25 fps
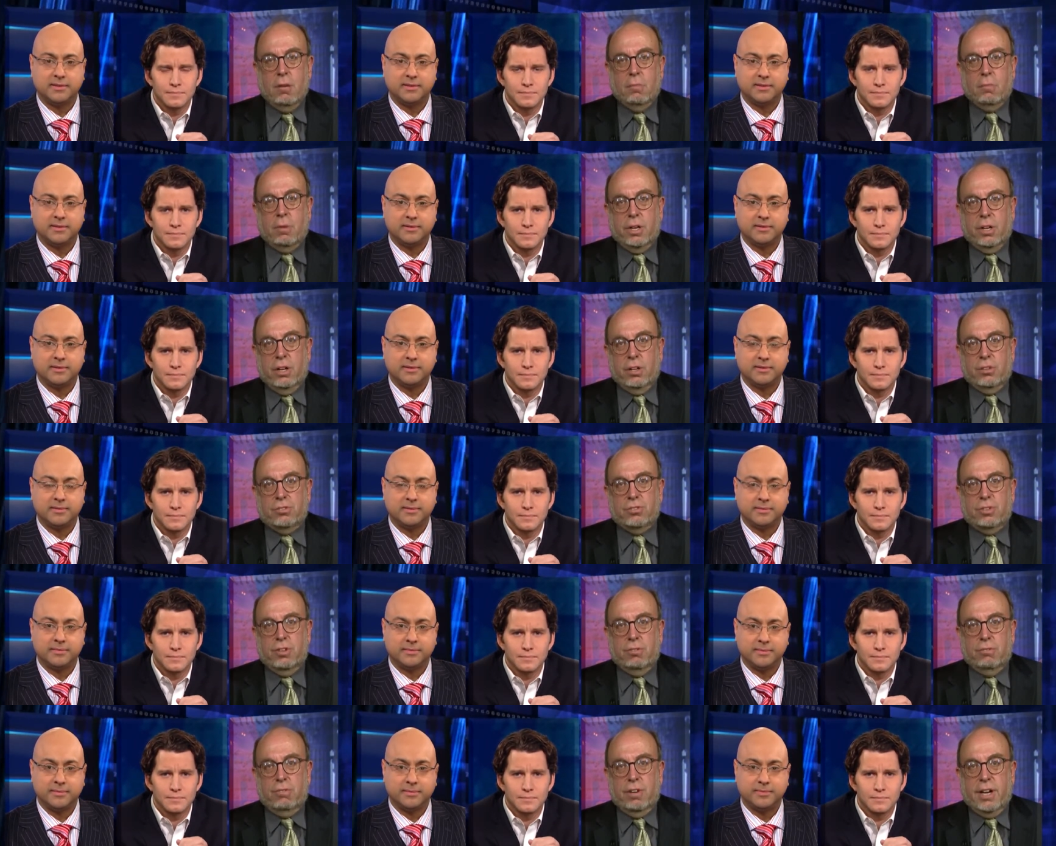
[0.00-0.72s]
Speaker 1: but
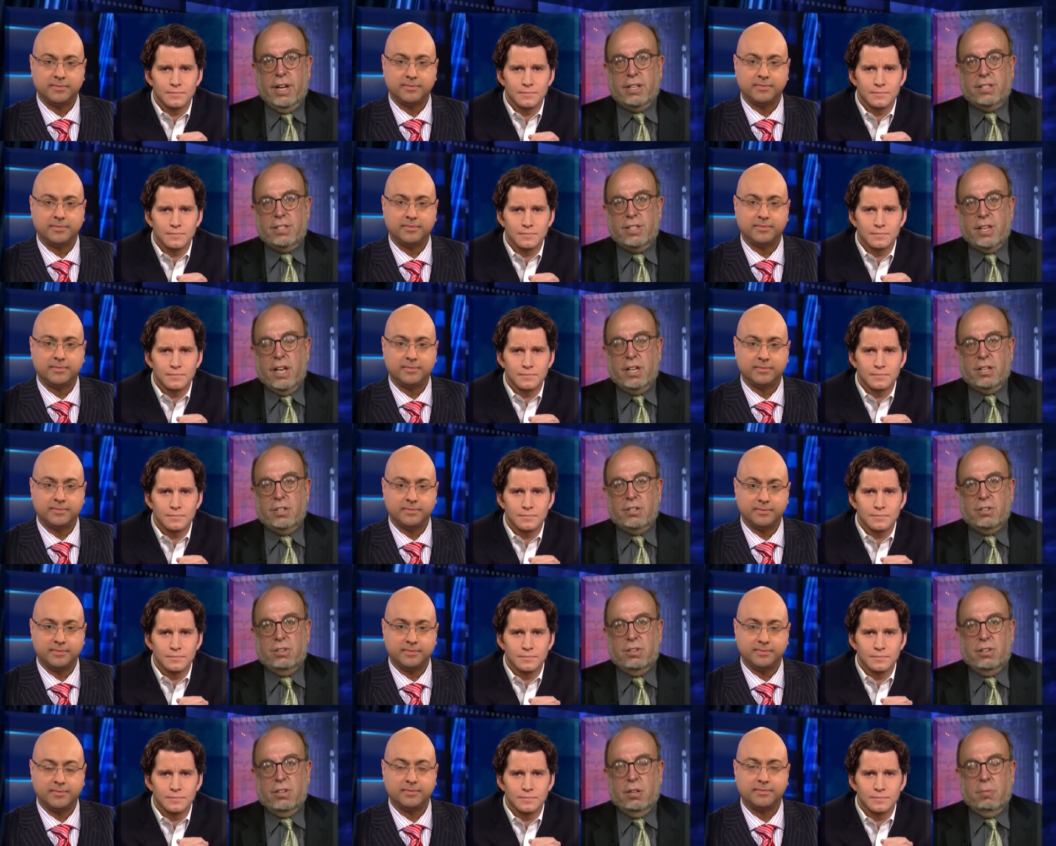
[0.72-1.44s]
also Rick
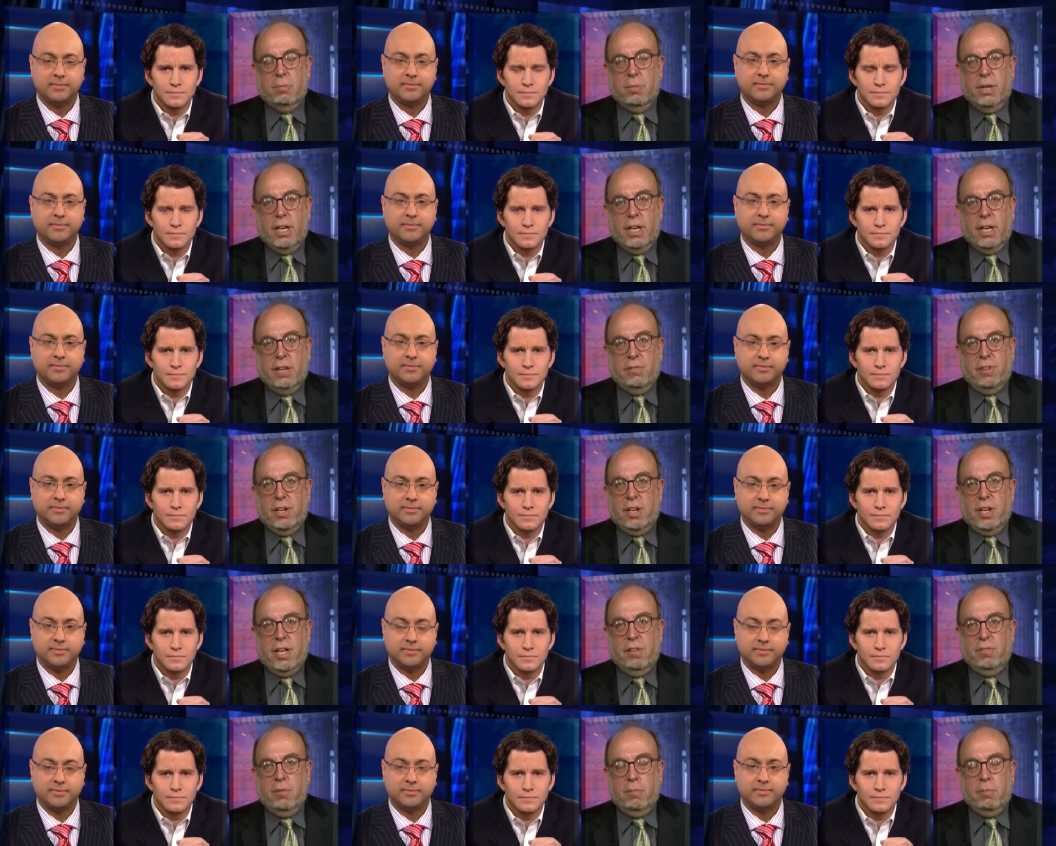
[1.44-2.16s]
Santorum and even,
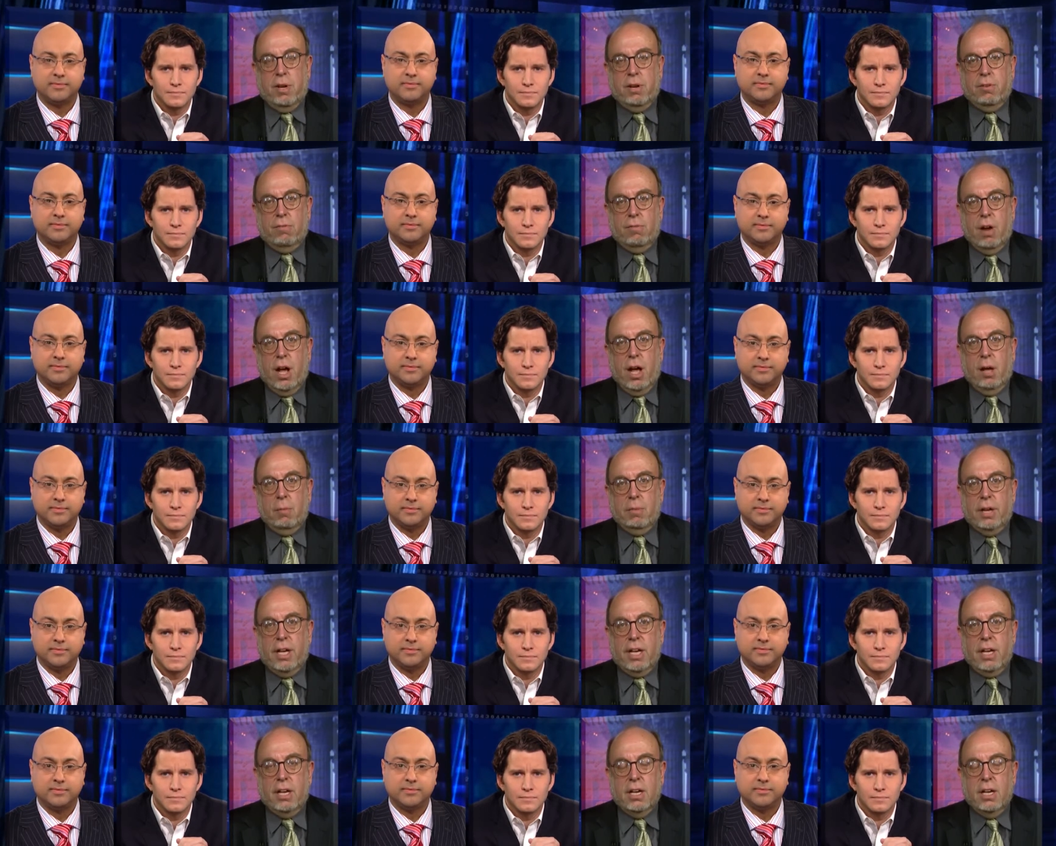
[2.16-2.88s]
even Mitt
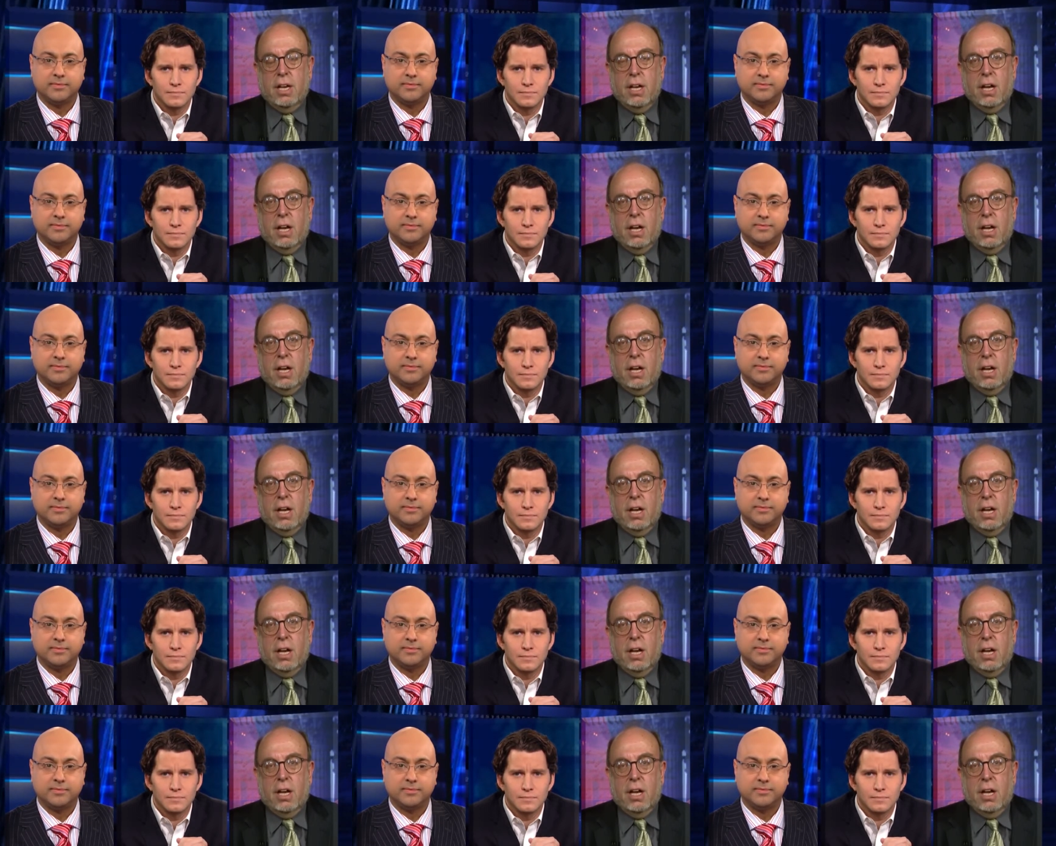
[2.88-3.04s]
Romney,